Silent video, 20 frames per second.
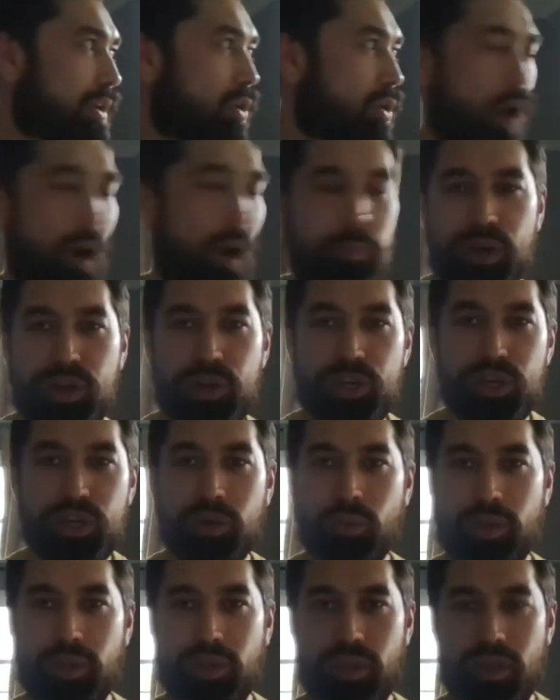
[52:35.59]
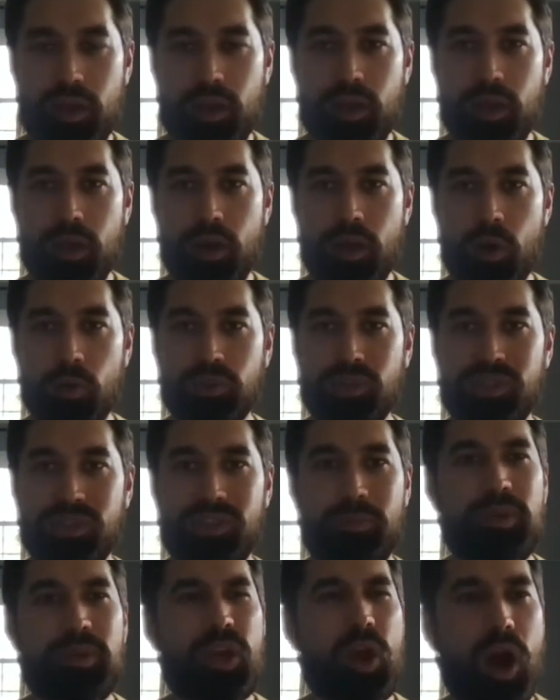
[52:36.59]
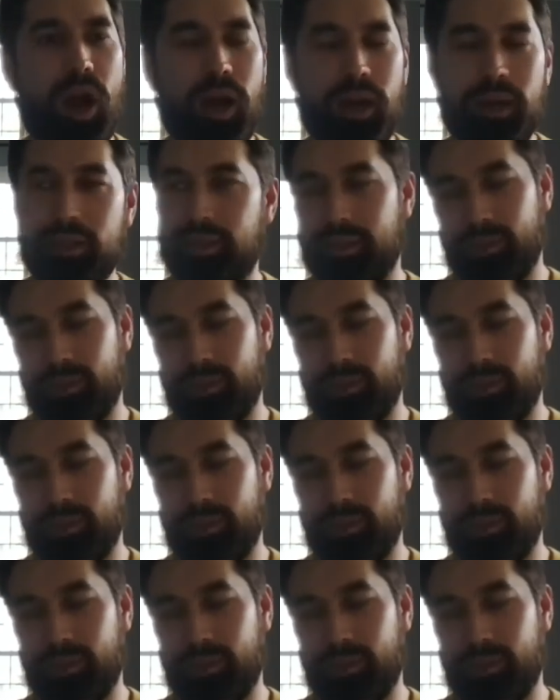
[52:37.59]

cooperation with the OCCPR.